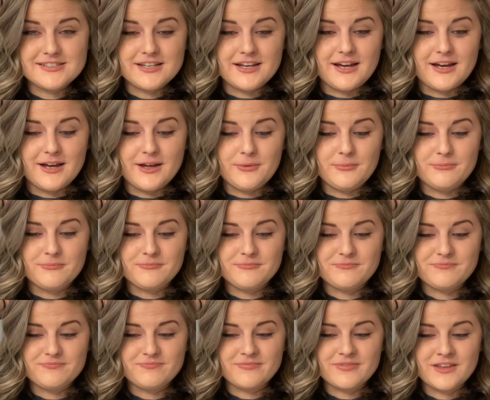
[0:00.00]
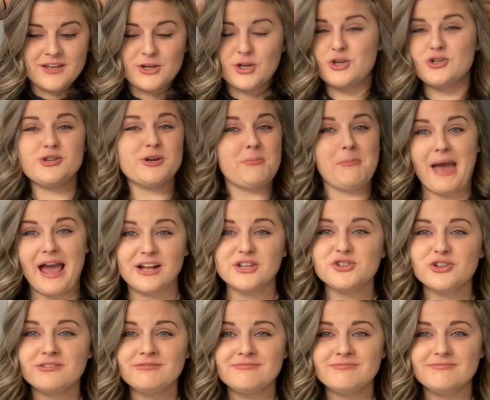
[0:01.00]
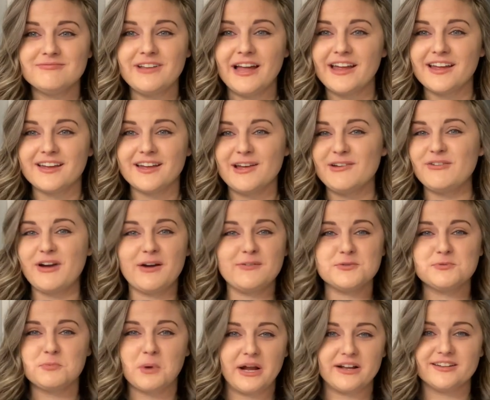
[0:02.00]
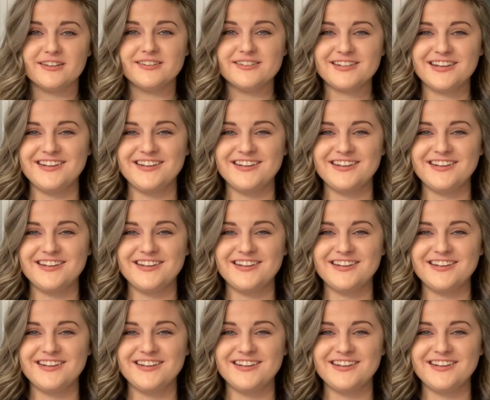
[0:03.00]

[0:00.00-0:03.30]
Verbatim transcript: Um, could you imagine, like, if I was pregnant?